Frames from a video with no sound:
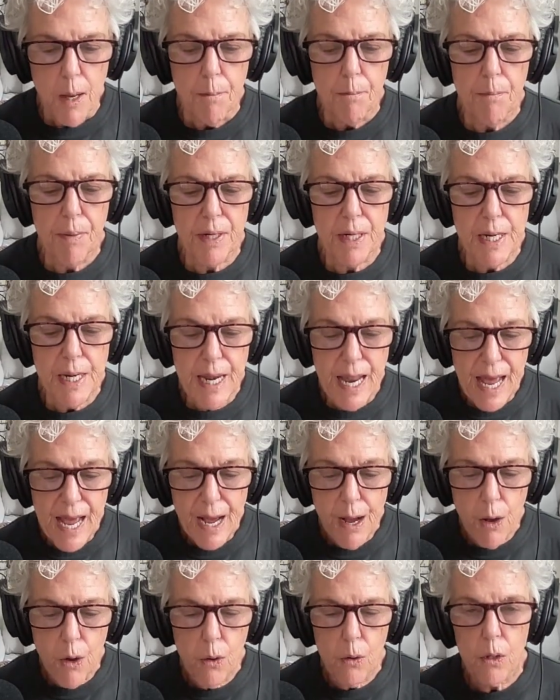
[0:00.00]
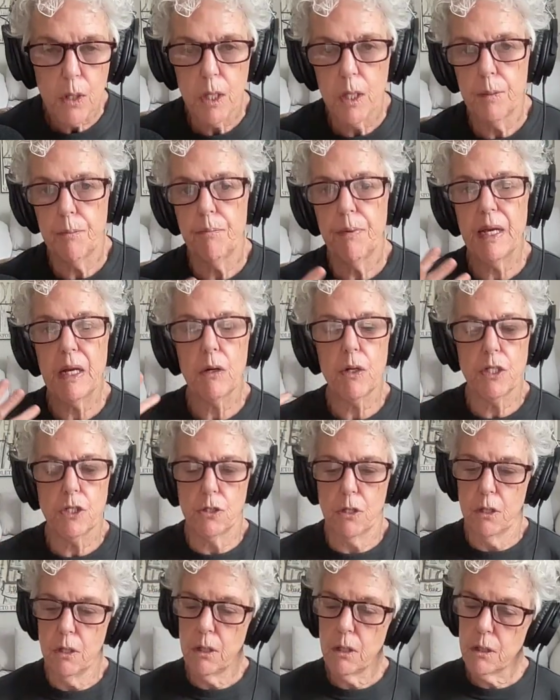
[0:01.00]
But now it buries
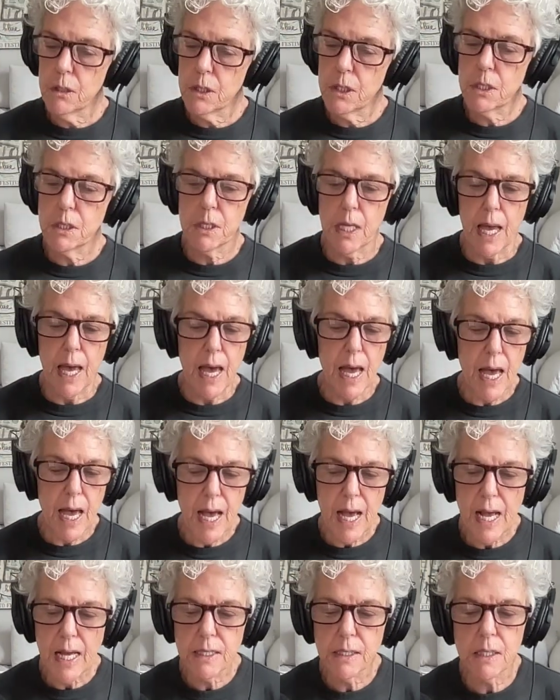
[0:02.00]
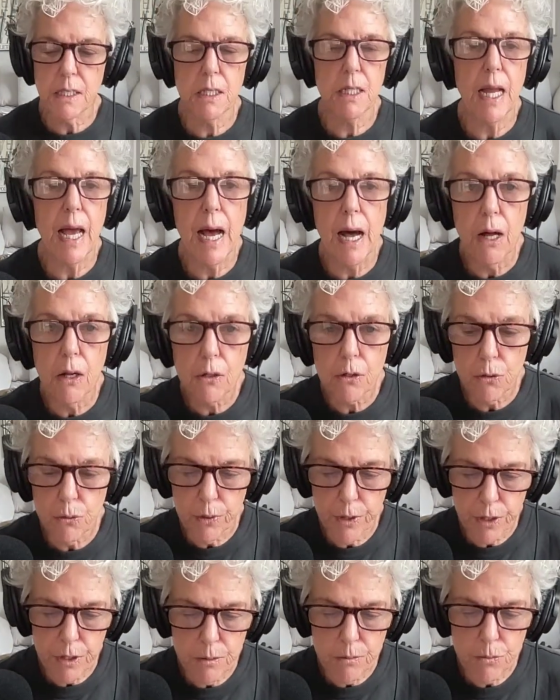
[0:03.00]
all these ads and
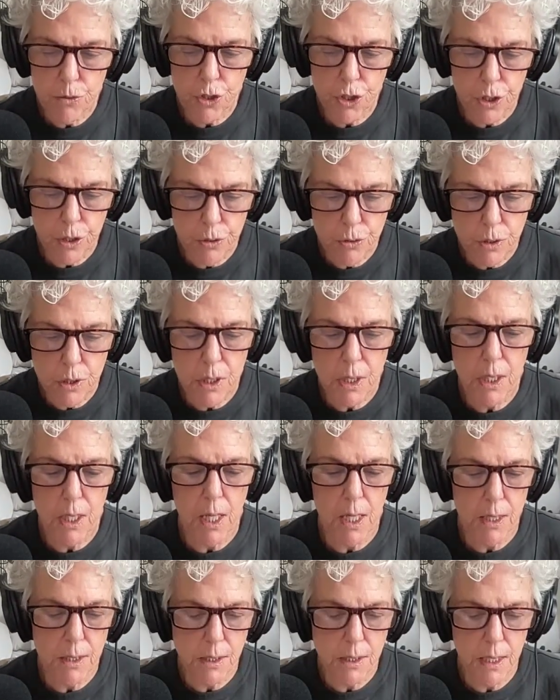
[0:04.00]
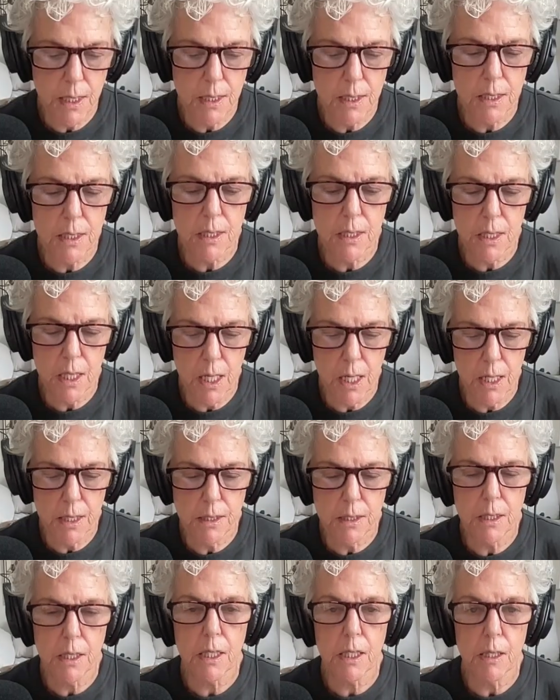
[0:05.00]
algorithm-chosen content
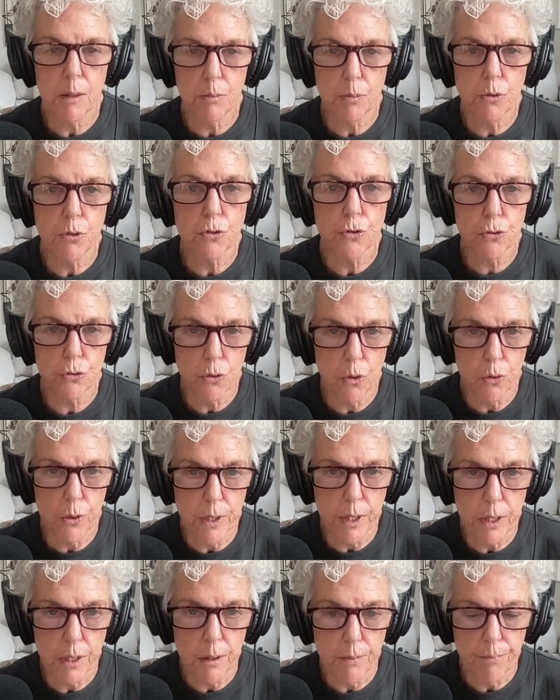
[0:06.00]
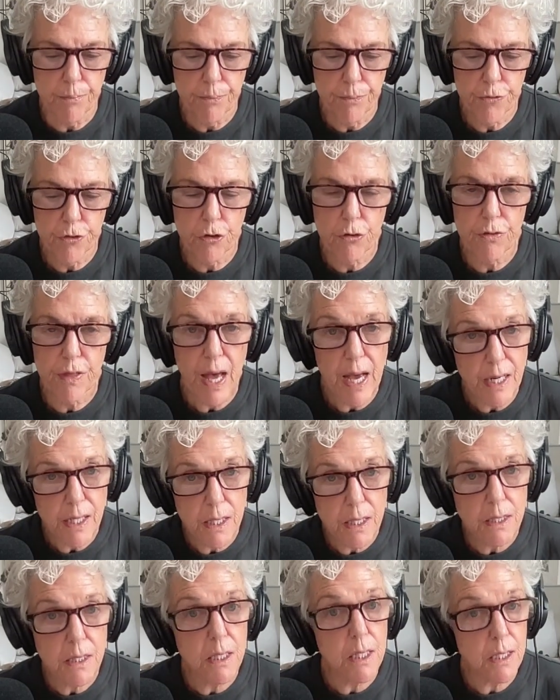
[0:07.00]
designed to keep you scrolling. So that
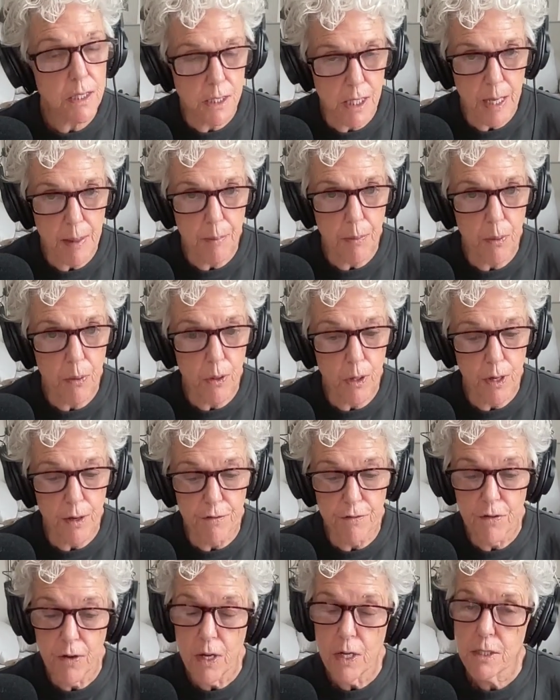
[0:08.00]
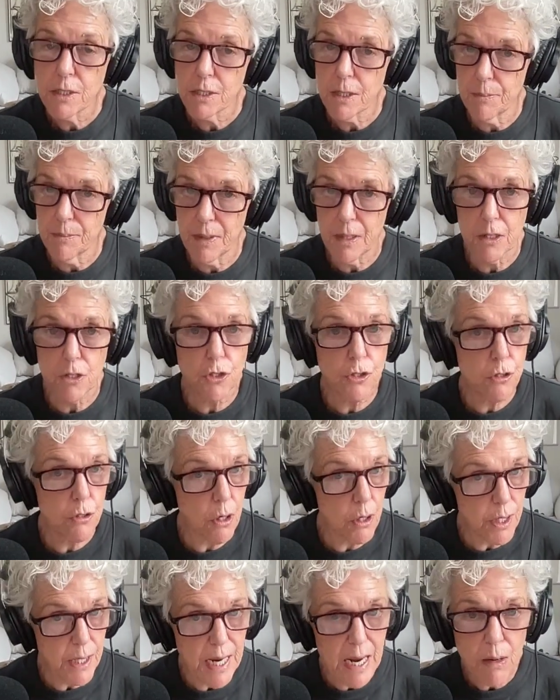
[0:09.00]
is an example of something that
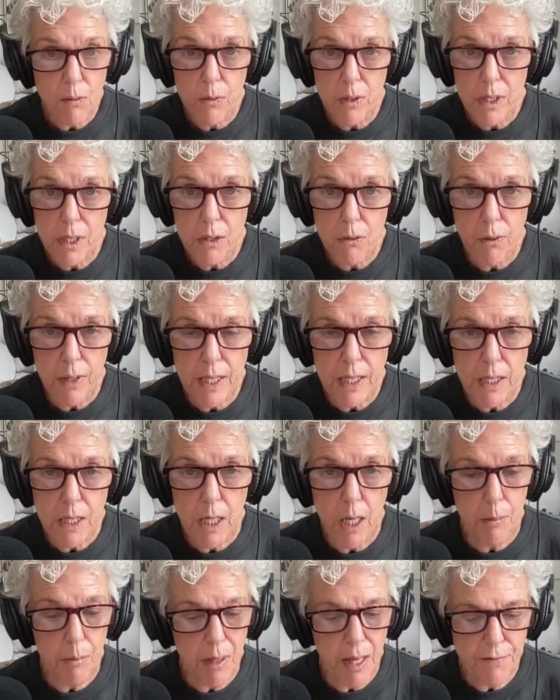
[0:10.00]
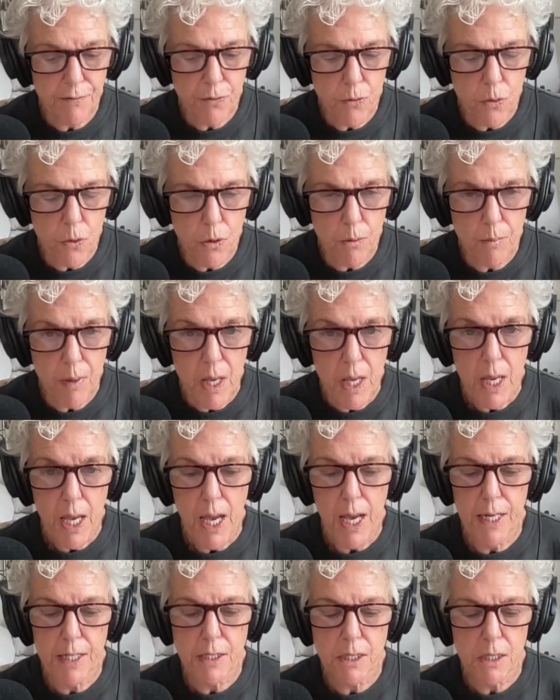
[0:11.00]
started out really great, a platform,
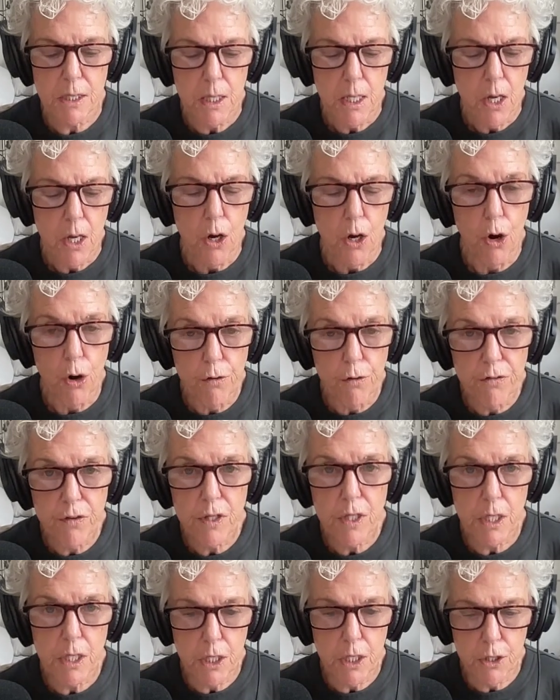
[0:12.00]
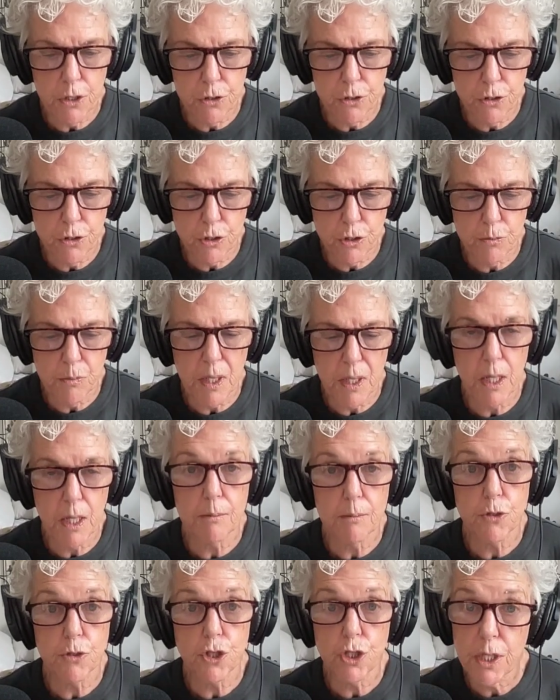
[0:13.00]
and has over the years
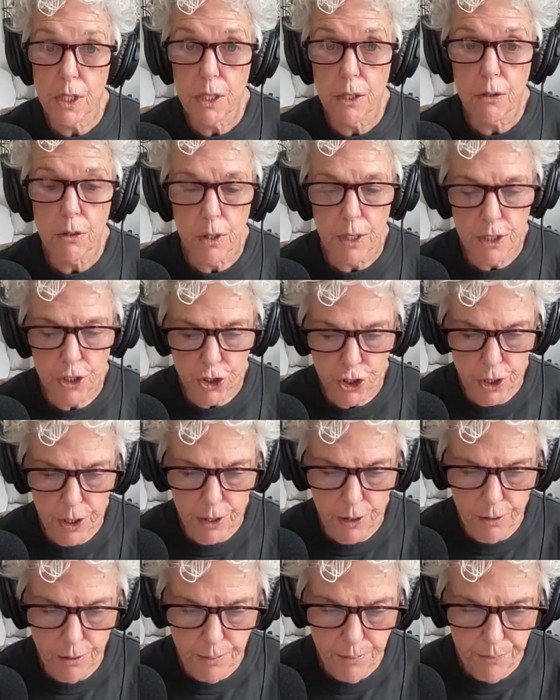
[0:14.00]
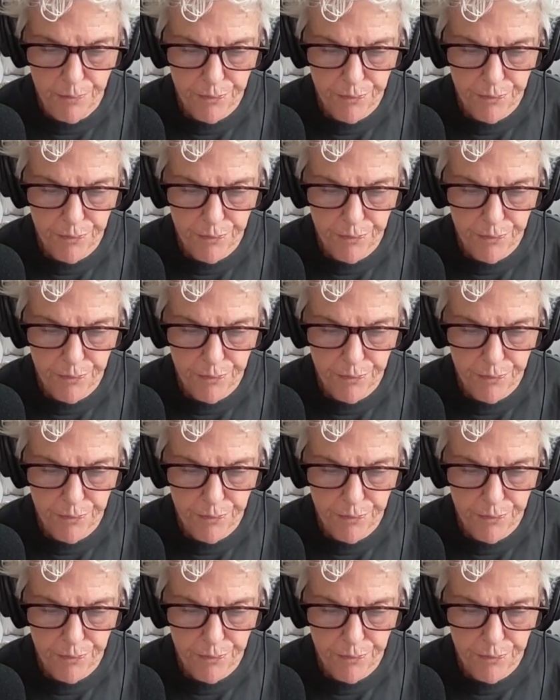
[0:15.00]
become shittier and shittier.